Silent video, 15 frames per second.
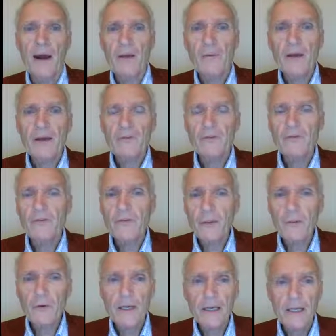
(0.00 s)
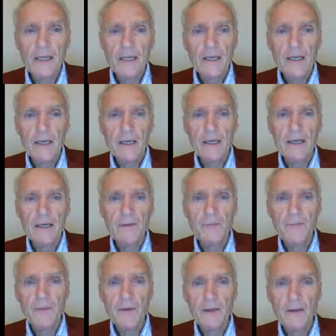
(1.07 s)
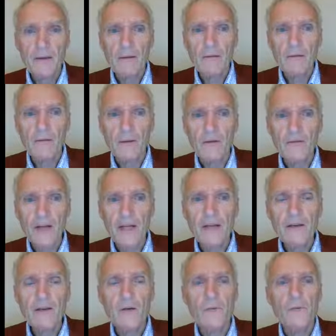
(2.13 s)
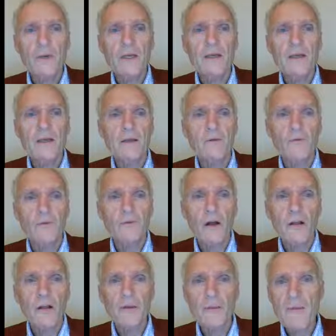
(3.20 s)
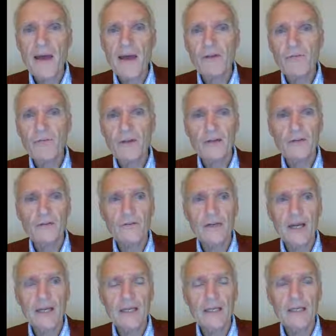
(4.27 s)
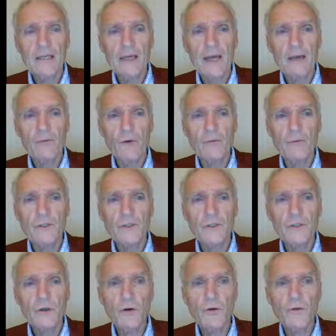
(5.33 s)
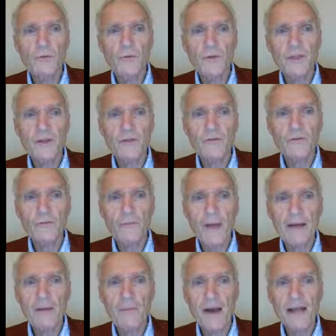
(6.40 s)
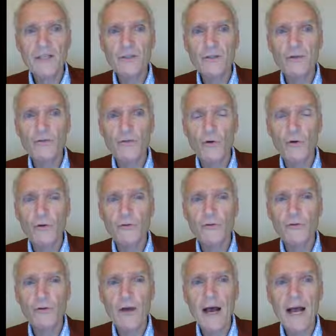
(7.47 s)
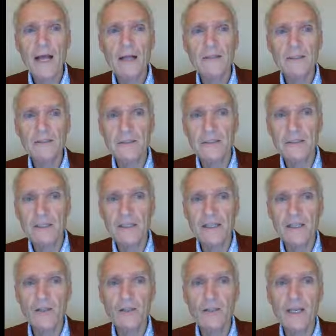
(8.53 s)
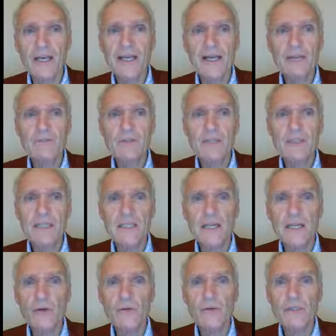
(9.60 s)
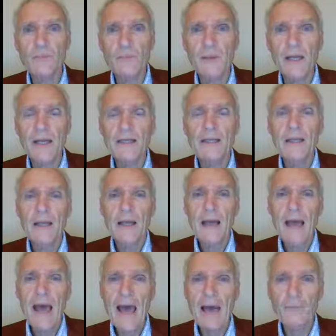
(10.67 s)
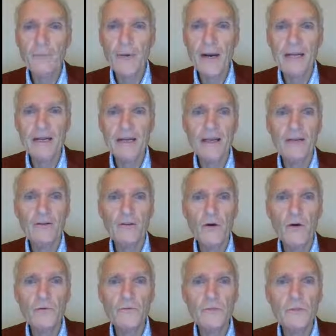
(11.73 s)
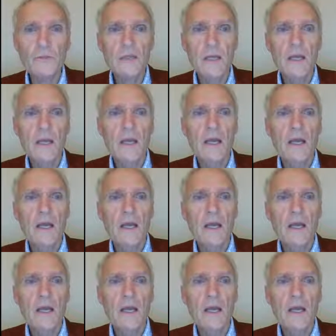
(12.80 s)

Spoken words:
By way of summary, the study that we did was called the Benefic study, and what we showed with this randomized controlled trial is that the ketogenic MCT increased blood and brain ketones.